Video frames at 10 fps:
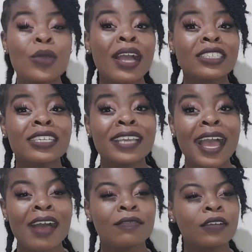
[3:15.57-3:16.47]
actually
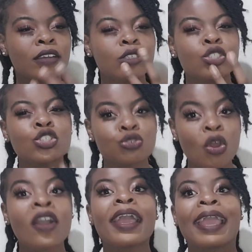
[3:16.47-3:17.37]
have
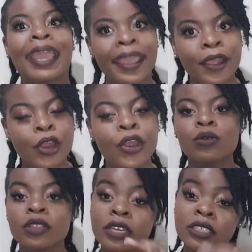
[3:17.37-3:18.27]
strong hair,
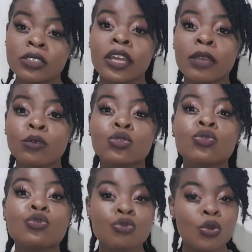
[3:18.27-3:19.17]
well, they're still able
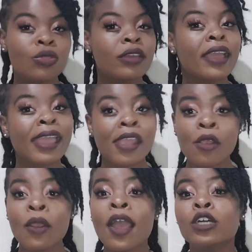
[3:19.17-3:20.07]
to grow their
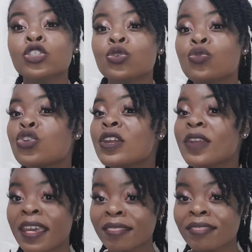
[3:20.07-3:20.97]
hair to
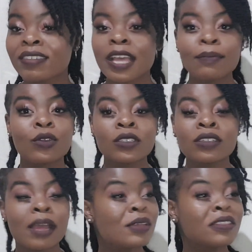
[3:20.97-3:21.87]
lengths.
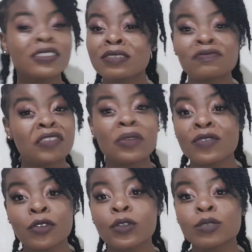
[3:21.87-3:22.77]
I mean, there's a
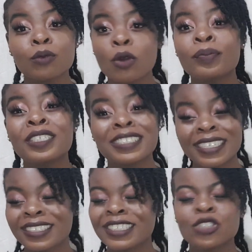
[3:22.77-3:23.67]
very, very small
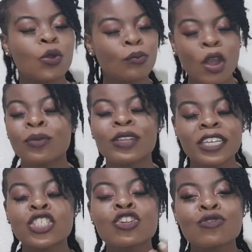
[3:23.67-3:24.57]
percentage or
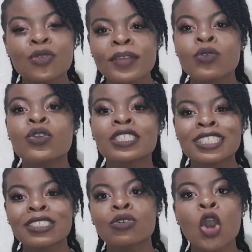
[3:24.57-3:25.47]
population of women who can
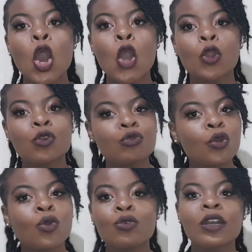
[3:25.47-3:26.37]
still
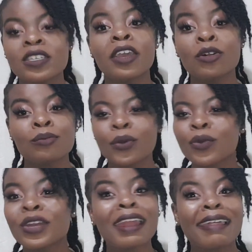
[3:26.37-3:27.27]
grow
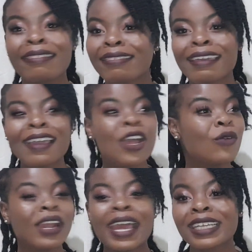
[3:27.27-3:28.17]
tailbone length
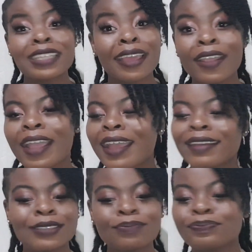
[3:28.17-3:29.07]
relaxed hair.
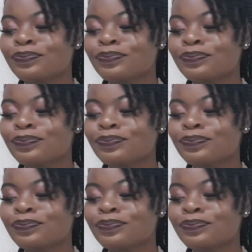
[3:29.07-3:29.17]
And